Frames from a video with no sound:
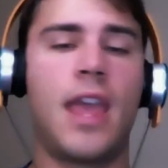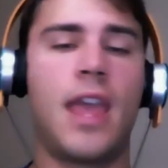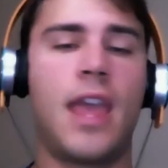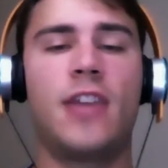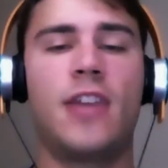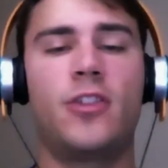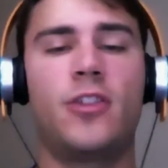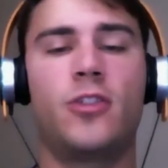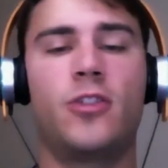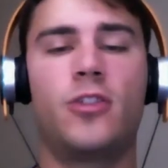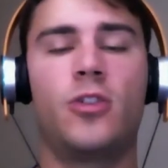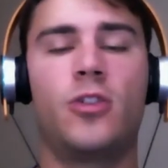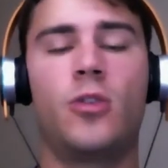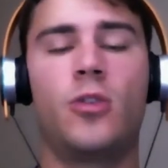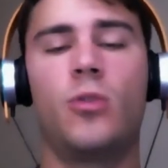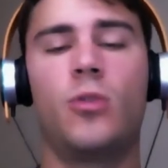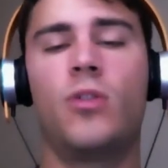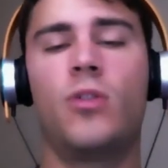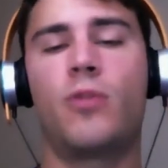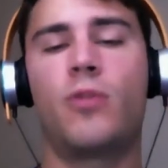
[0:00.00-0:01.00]
a
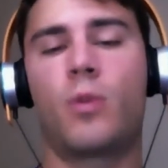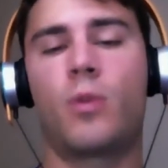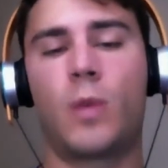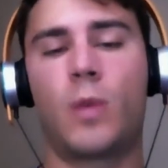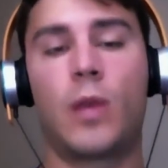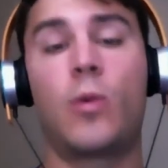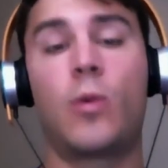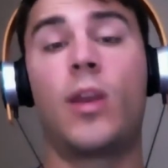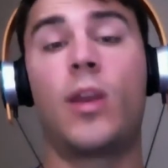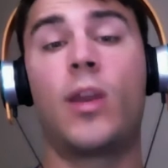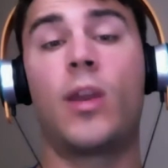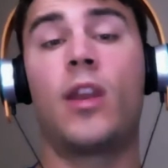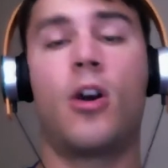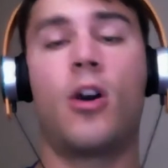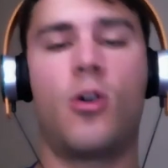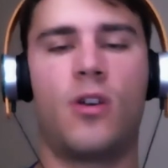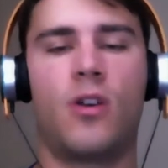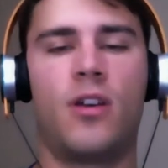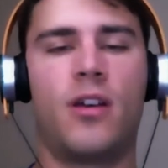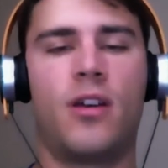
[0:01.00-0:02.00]
2 to 4 week
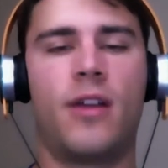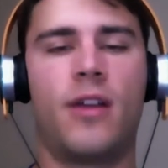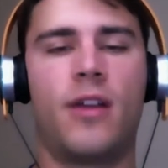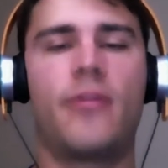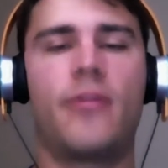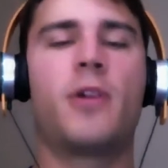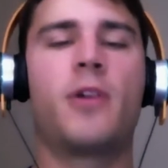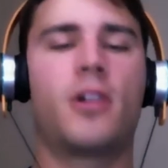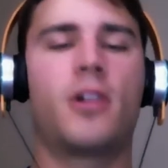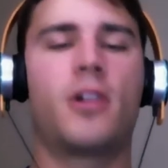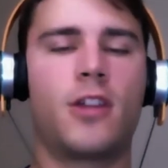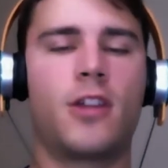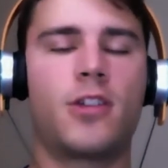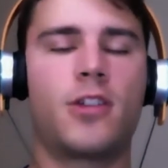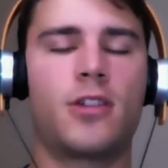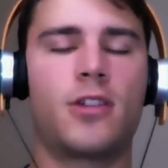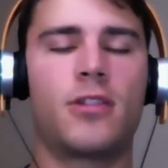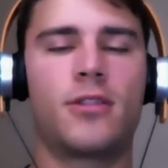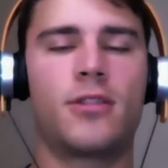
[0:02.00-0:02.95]
window of the book launch.